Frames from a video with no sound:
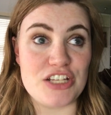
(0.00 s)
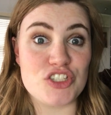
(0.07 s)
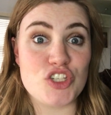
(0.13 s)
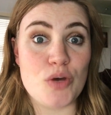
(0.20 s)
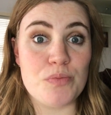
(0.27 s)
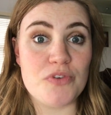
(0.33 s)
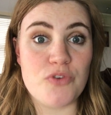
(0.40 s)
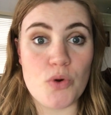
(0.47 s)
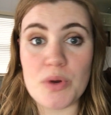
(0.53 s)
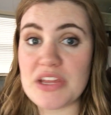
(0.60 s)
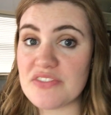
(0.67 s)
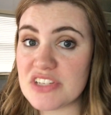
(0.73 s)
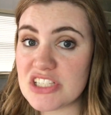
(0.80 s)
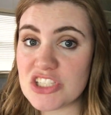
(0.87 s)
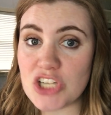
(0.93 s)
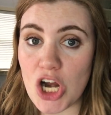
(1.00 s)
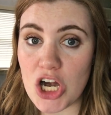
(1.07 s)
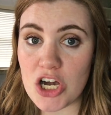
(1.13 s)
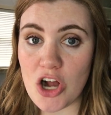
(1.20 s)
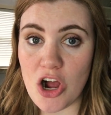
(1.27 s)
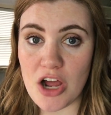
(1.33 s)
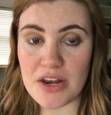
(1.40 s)
So before we even
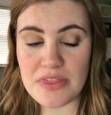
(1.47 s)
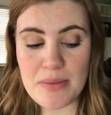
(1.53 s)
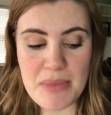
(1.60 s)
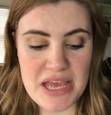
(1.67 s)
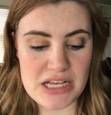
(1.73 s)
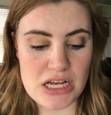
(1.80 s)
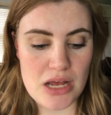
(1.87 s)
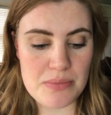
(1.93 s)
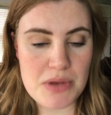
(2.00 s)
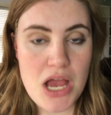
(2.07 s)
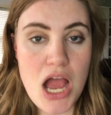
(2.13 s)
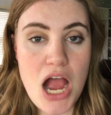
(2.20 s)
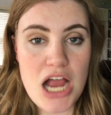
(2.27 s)
start on the makeup,